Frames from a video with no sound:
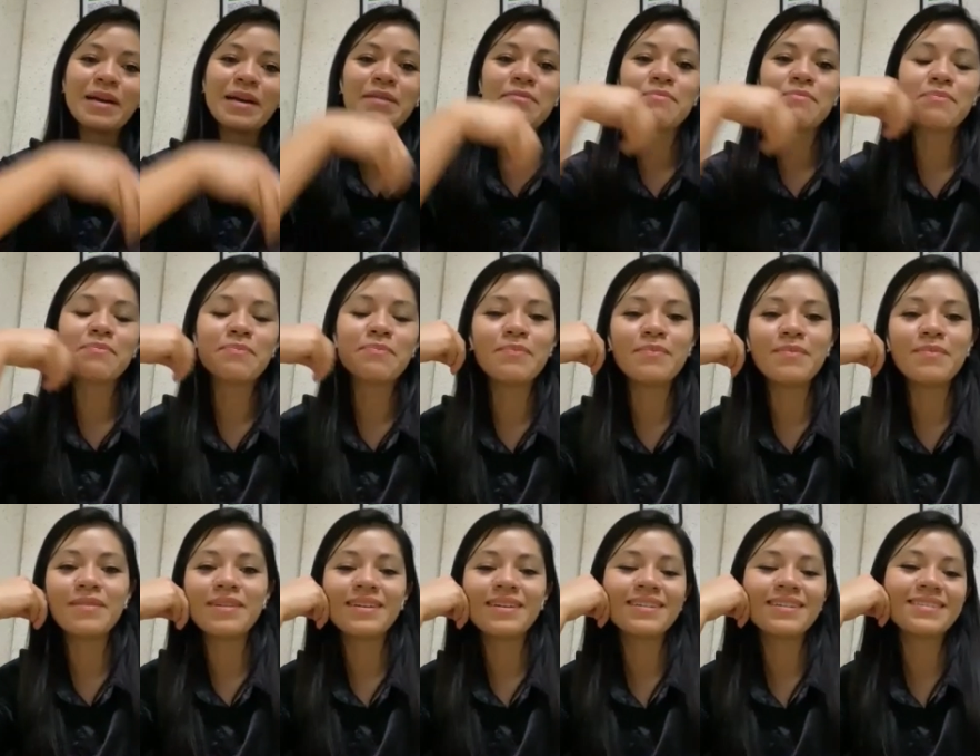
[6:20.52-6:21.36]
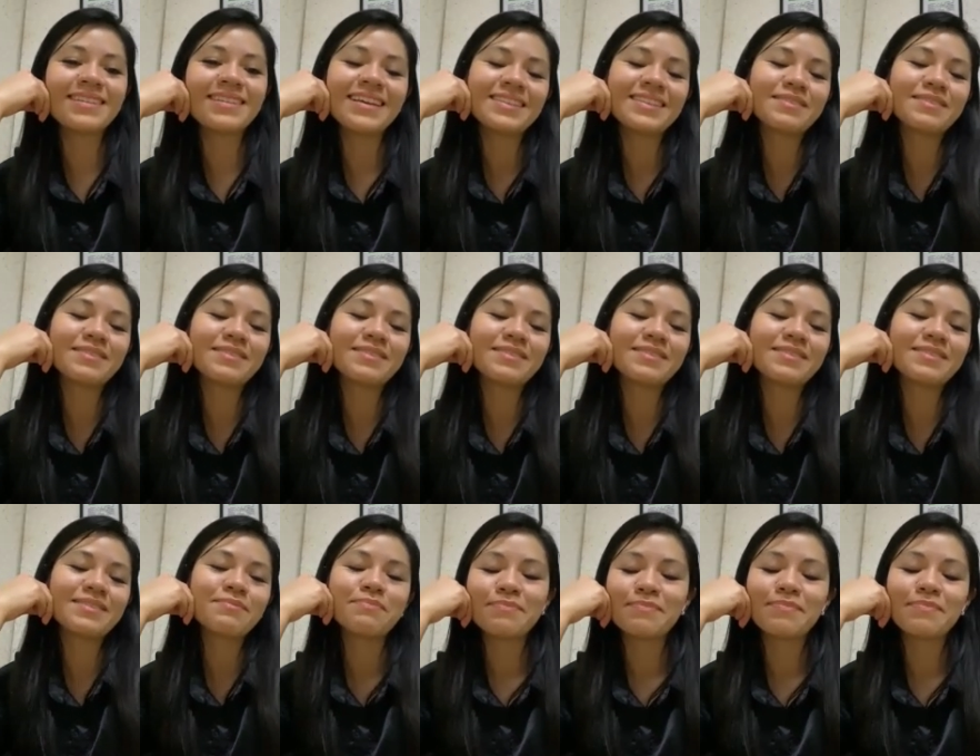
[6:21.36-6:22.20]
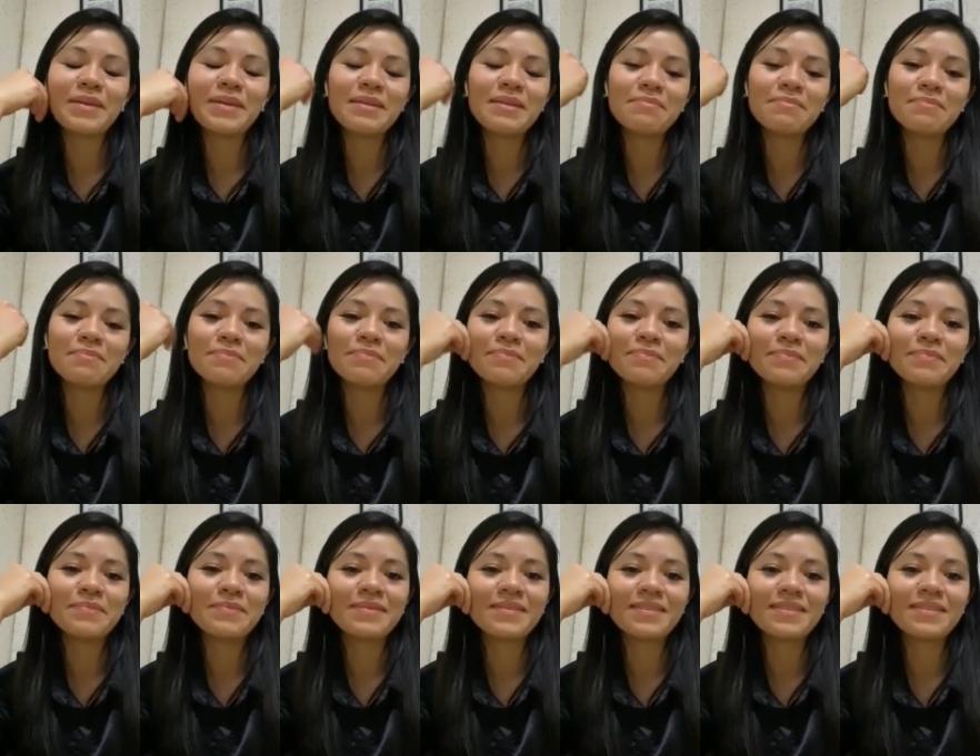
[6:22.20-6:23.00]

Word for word: my, uh, yes, me.